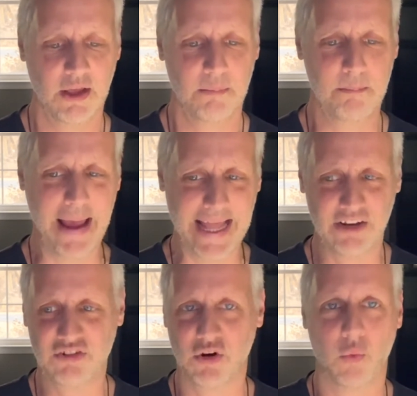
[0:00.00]

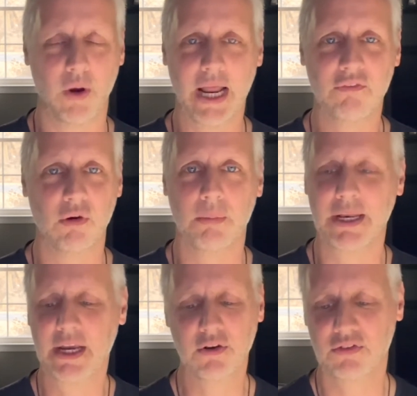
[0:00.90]
manage it or whatever, but
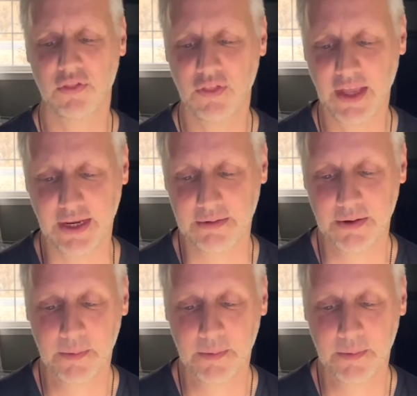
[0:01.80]
here's the thing: